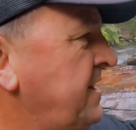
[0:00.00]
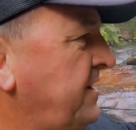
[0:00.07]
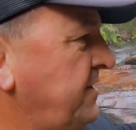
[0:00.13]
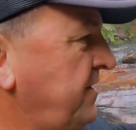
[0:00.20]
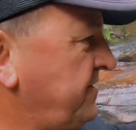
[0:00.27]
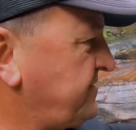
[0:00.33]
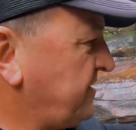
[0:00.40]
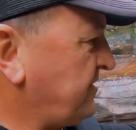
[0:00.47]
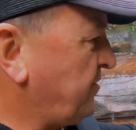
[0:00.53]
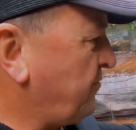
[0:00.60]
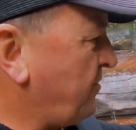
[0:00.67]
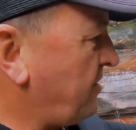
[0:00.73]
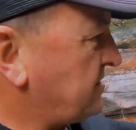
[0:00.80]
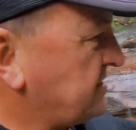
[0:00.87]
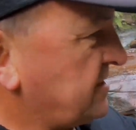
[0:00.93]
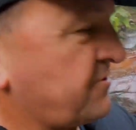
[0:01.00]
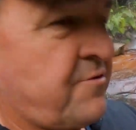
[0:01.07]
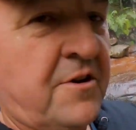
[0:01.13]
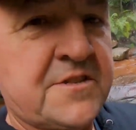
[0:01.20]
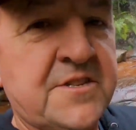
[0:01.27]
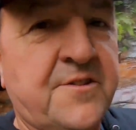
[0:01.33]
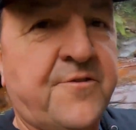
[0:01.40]
using your rocks
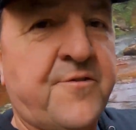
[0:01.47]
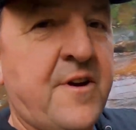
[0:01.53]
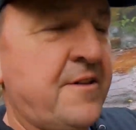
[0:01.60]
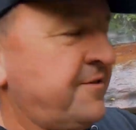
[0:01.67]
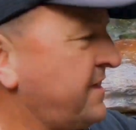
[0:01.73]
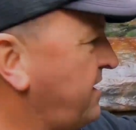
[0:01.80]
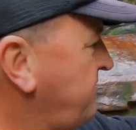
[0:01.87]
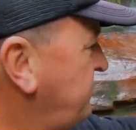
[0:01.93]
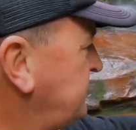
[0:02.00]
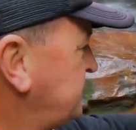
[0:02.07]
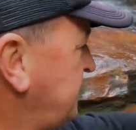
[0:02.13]
across the front there as